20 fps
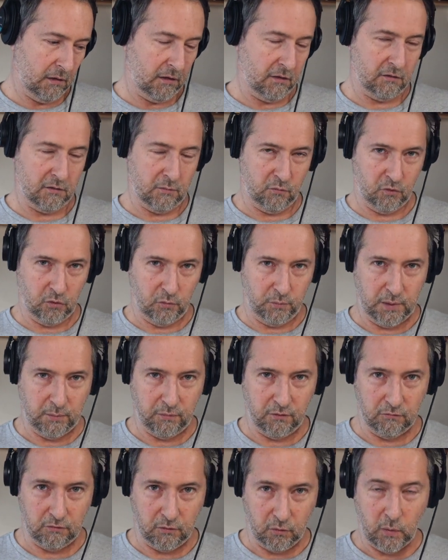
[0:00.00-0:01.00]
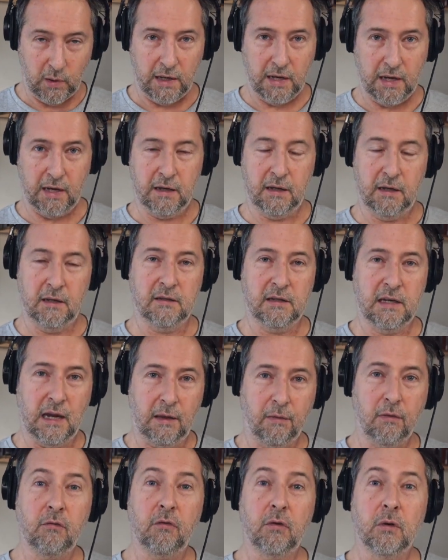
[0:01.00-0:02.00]
I'm sure people are aware, is
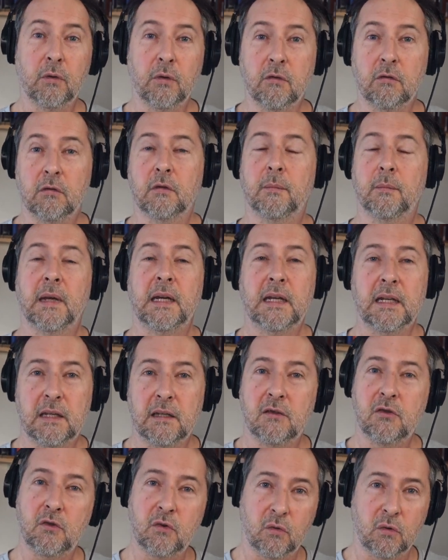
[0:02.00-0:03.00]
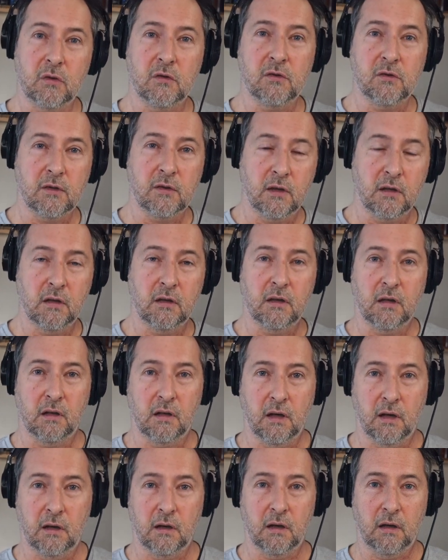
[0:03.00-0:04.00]
get through the remaining surahs that that
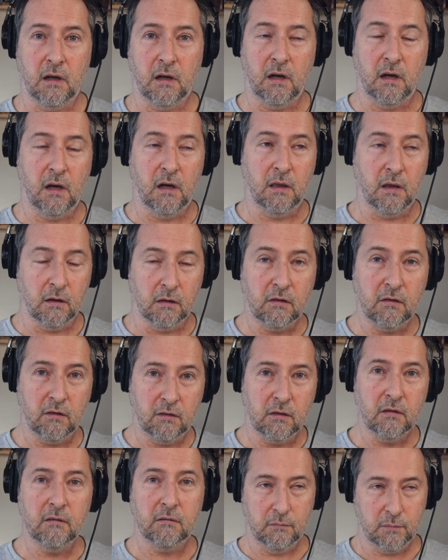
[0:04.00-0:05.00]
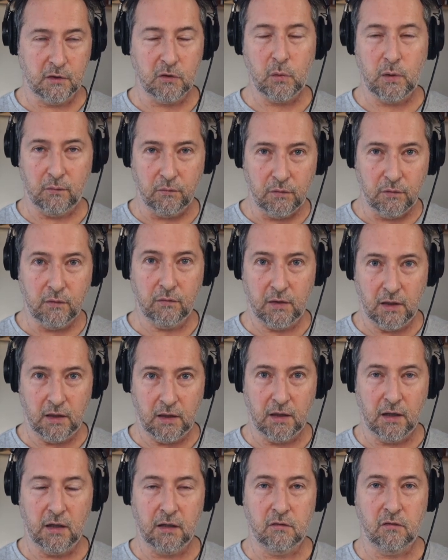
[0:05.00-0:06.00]
I that between 50
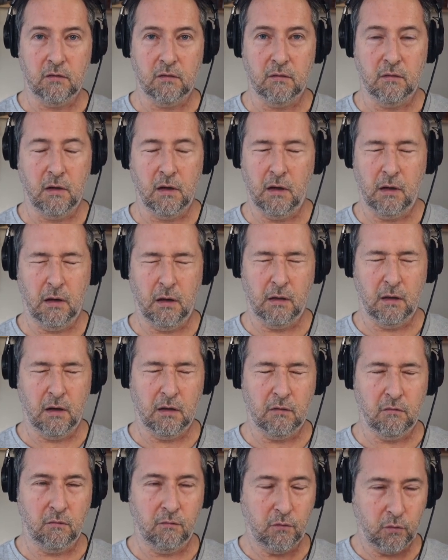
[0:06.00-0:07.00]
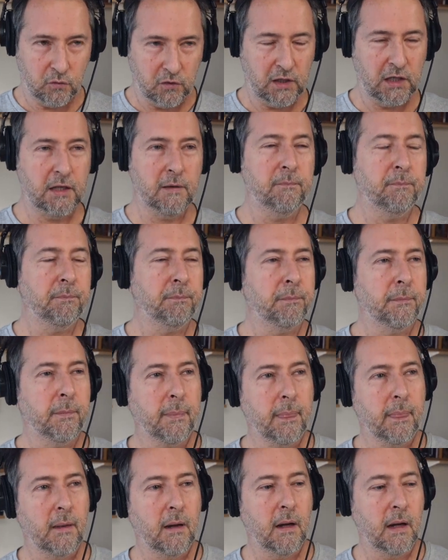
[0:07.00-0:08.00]
and 100 and, uh, and 114,
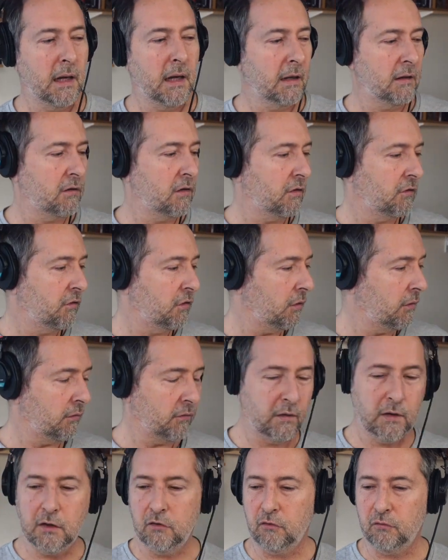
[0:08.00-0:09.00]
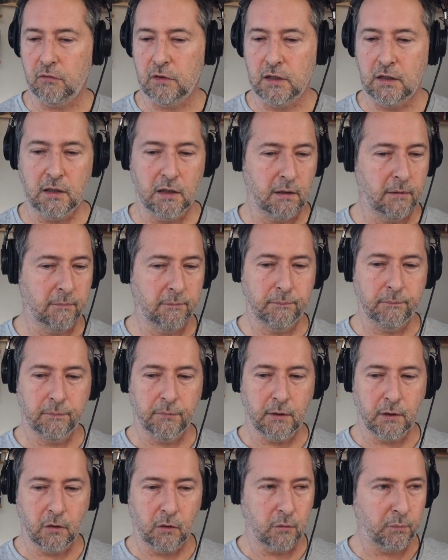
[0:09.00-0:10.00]
and to finish reading
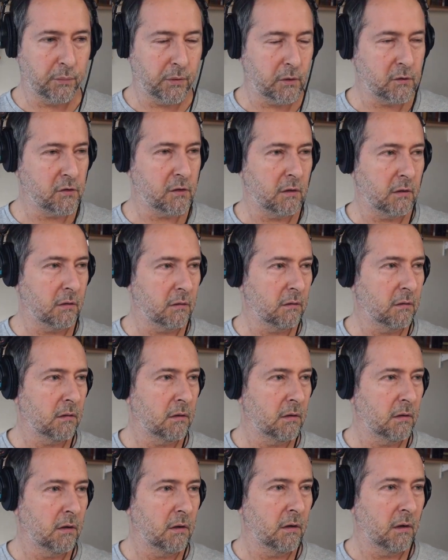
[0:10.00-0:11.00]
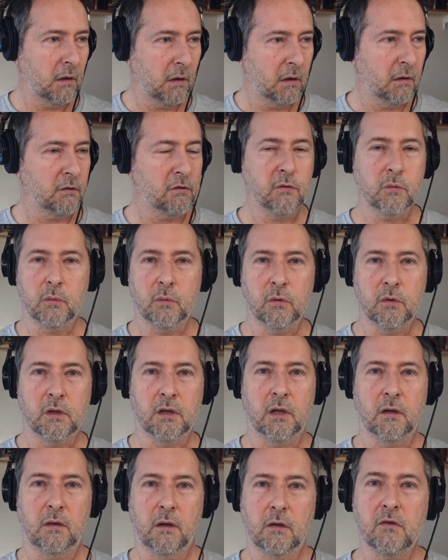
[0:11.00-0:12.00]
the God Protocol onto
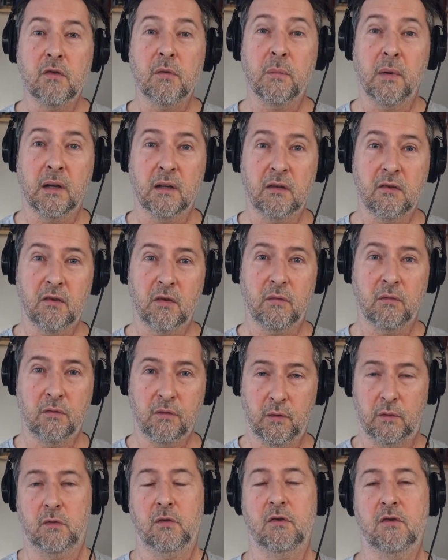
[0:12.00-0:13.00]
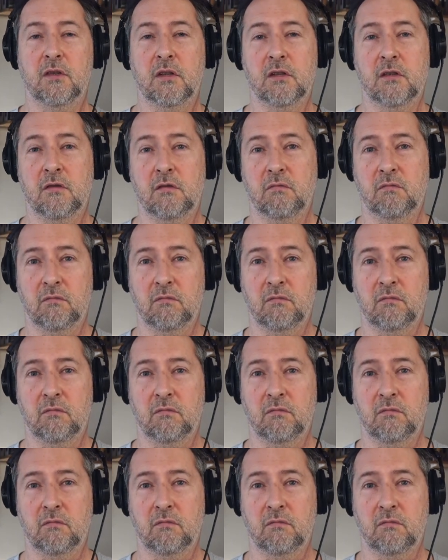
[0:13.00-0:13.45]
audio. Those are my two focuses